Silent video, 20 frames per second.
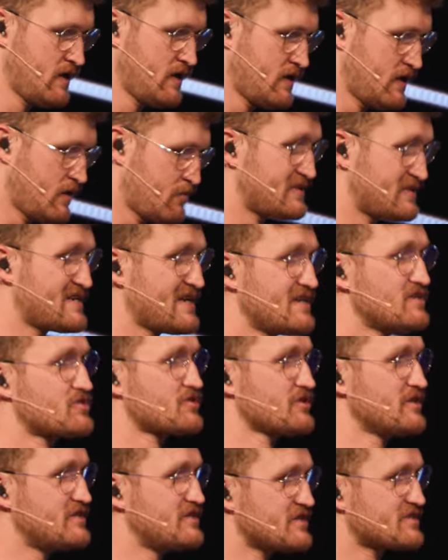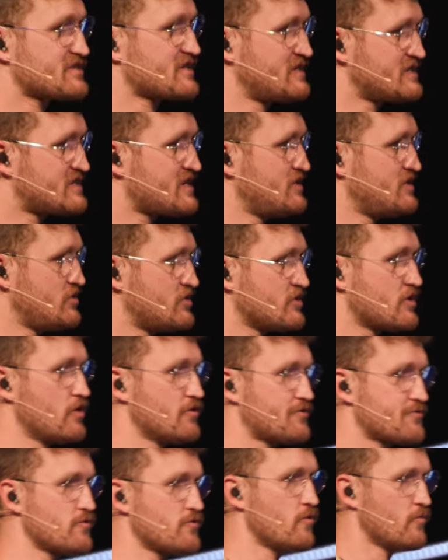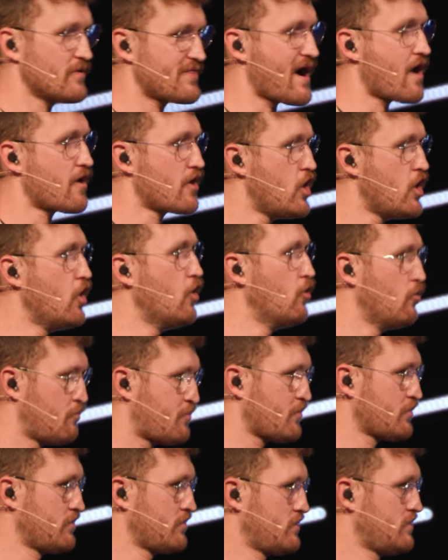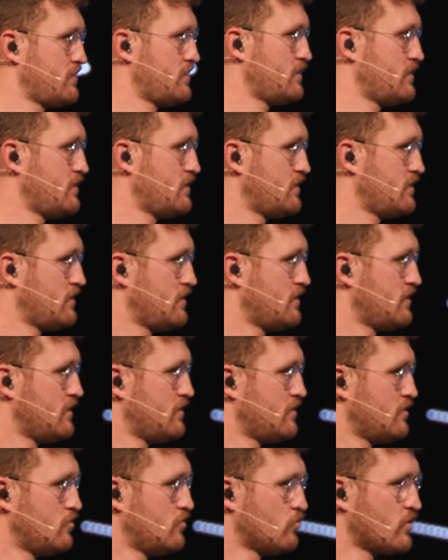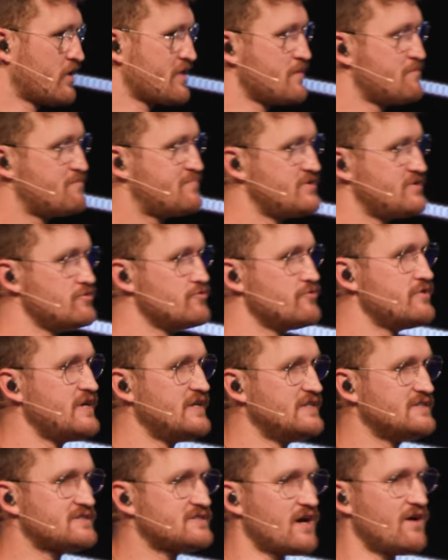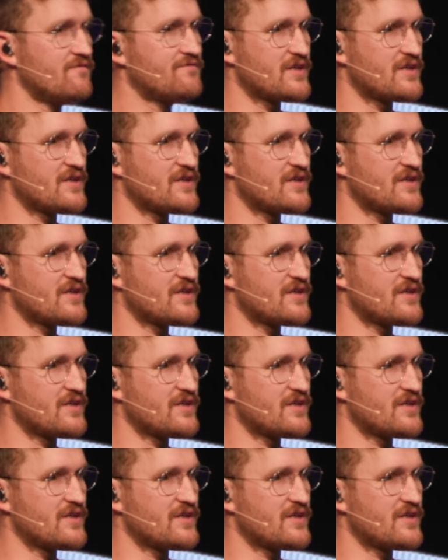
and potentially just continue to go through it without hope. One of the beauties of the